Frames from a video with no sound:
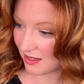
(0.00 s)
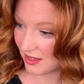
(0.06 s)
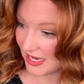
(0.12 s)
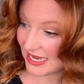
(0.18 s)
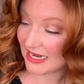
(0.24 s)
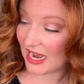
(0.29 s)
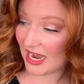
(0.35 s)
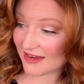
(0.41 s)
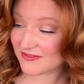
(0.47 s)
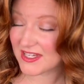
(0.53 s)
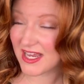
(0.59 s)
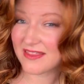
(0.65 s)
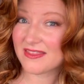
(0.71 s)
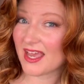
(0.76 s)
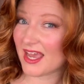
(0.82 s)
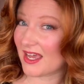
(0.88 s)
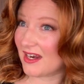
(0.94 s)
And I've
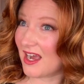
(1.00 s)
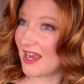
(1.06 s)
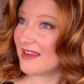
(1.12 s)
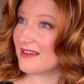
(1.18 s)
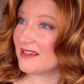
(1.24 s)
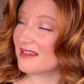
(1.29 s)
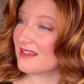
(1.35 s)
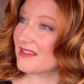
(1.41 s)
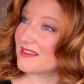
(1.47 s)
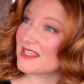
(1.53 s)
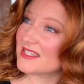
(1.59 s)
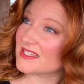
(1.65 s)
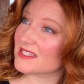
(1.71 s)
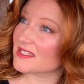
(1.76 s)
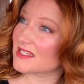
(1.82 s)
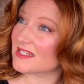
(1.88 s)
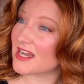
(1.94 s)
done that.
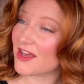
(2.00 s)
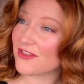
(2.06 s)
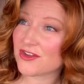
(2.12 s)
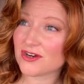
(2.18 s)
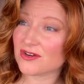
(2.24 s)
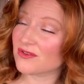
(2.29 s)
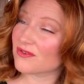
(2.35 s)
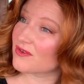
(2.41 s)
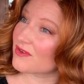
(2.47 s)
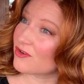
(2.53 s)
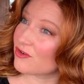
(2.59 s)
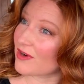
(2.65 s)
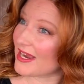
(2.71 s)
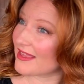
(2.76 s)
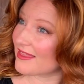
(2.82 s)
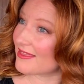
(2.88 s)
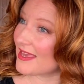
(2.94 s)
This is another
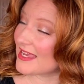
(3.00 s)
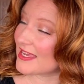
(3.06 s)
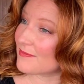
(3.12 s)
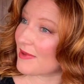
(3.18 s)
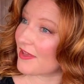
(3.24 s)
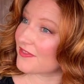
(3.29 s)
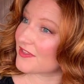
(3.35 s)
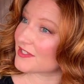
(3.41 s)
great thing about